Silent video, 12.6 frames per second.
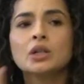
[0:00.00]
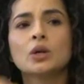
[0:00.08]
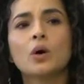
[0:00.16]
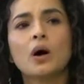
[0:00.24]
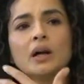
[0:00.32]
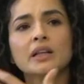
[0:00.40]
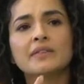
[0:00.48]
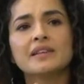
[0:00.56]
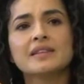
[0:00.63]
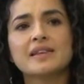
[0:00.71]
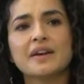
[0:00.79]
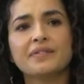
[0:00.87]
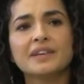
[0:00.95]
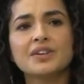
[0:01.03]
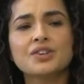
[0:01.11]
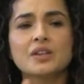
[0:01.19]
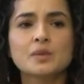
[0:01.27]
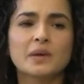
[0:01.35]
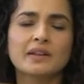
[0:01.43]
all of these
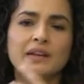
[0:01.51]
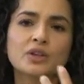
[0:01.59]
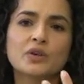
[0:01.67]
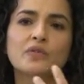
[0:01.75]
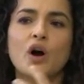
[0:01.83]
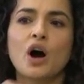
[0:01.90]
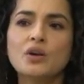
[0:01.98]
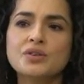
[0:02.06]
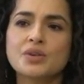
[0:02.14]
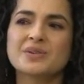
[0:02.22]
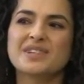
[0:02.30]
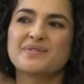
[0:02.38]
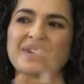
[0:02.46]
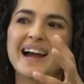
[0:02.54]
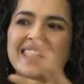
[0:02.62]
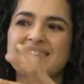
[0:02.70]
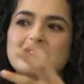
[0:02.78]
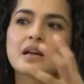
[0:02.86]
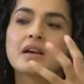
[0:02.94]
definitions, well, then you've also
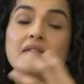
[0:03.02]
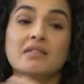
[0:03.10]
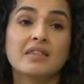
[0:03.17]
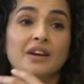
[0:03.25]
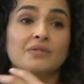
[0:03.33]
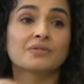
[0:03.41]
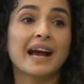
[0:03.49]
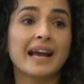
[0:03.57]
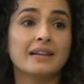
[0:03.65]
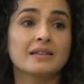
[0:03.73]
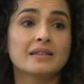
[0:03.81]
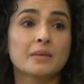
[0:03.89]
defined their rights,